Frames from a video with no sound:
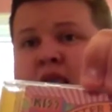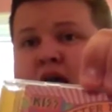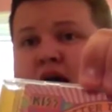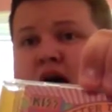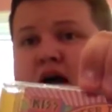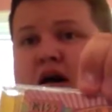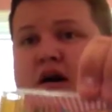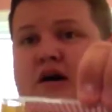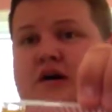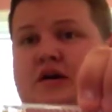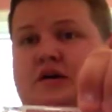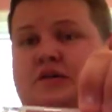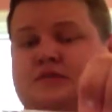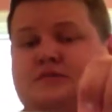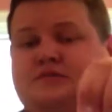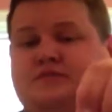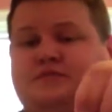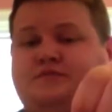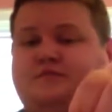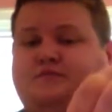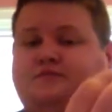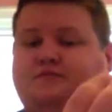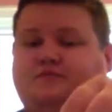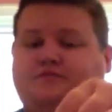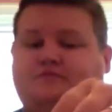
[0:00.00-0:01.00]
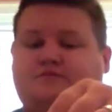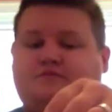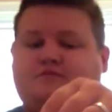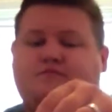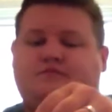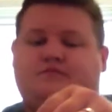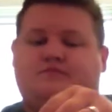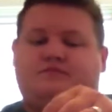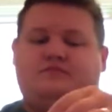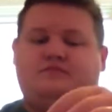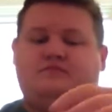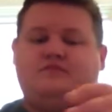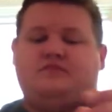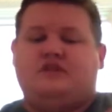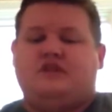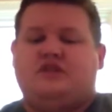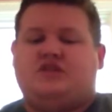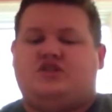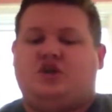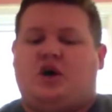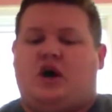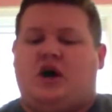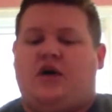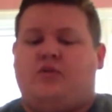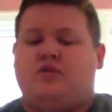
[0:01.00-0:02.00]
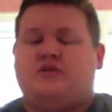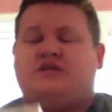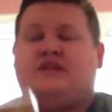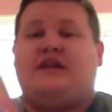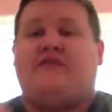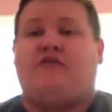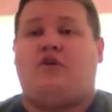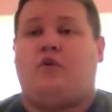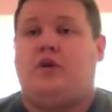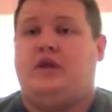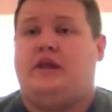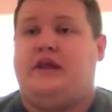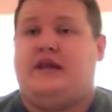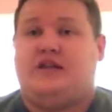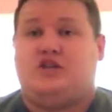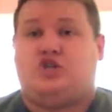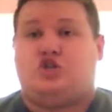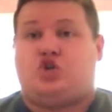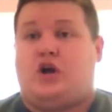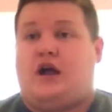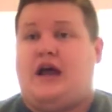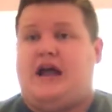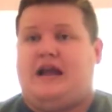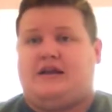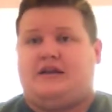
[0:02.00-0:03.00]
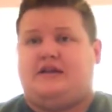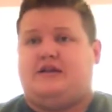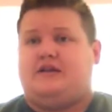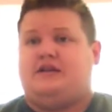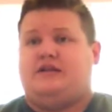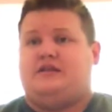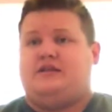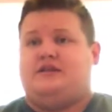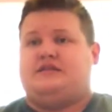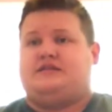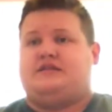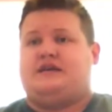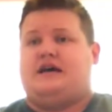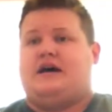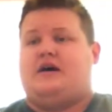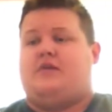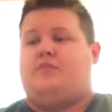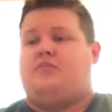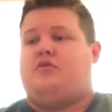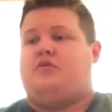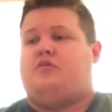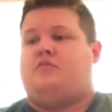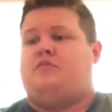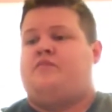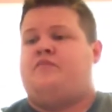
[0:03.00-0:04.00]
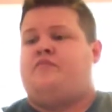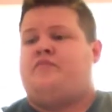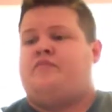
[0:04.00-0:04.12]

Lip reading: So I was never really attracted to this album.